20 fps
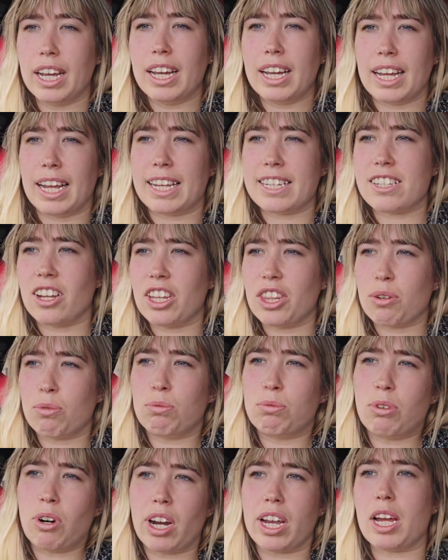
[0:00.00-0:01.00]
it's like the
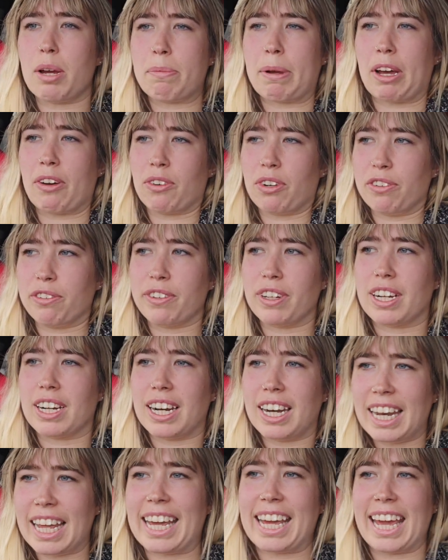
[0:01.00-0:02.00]
right amount of
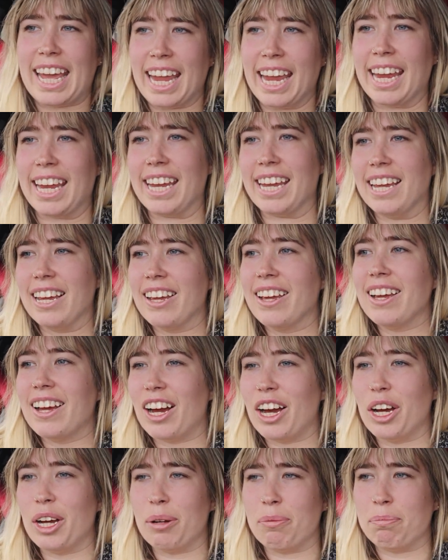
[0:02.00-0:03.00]
clicky,
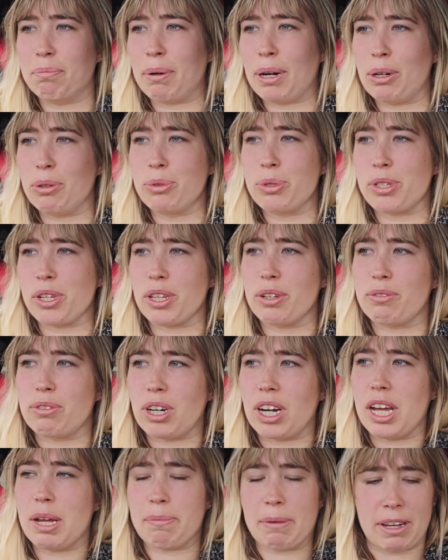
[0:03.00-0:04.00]
but also the
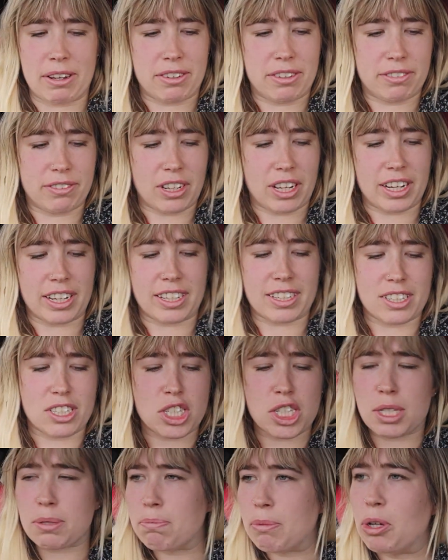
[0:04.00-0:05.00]
right amount of like
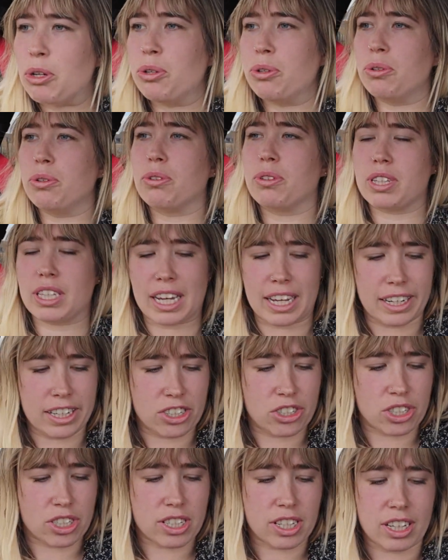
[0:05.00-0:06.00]
smooth, and it
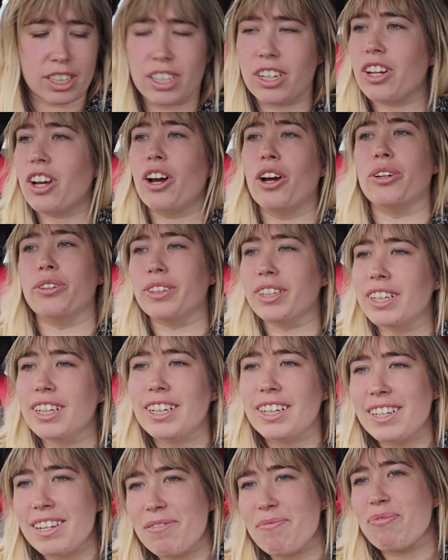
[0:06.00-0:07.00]
just, I don't know,
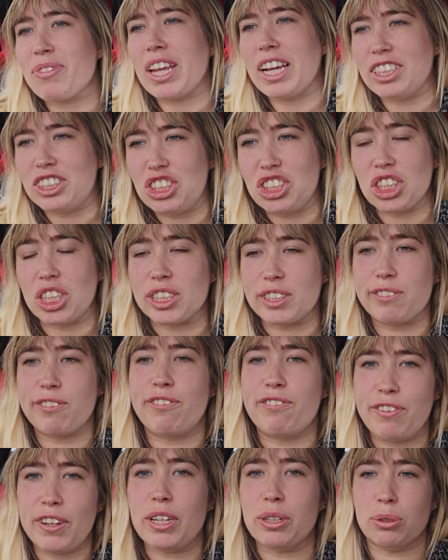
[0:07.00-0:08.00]
it just
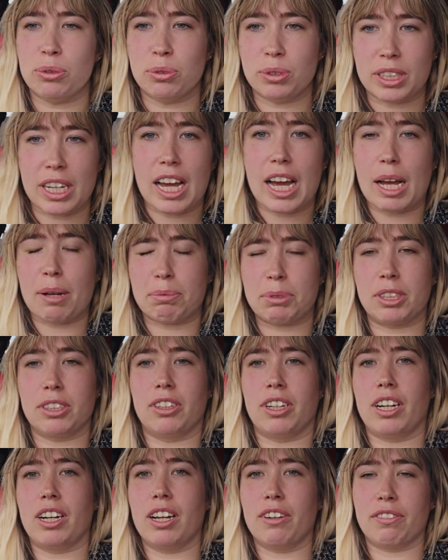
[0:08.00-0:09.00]
feels
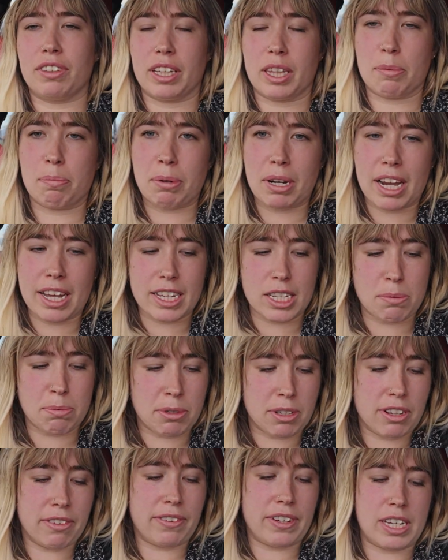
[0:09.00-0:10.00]
absolutely lovely. The
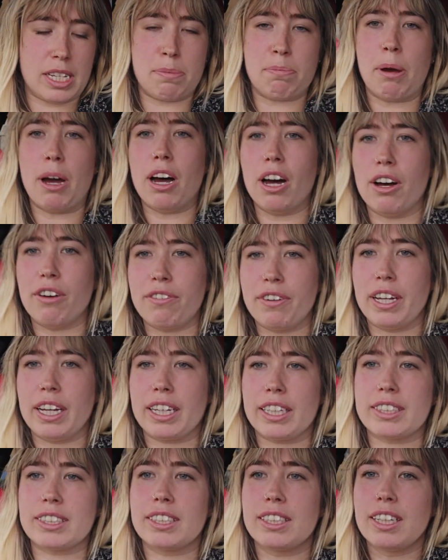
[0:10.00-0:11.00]
placement of it is
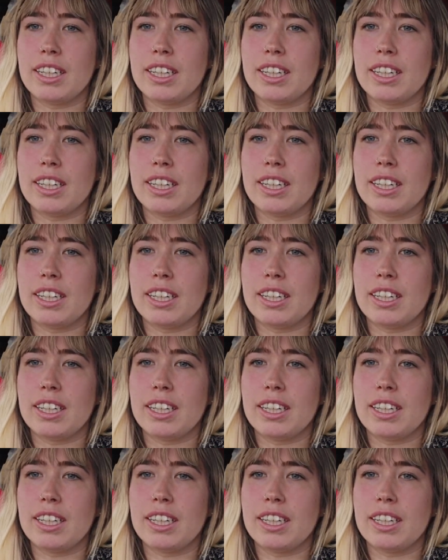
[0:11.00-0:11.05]
perfect,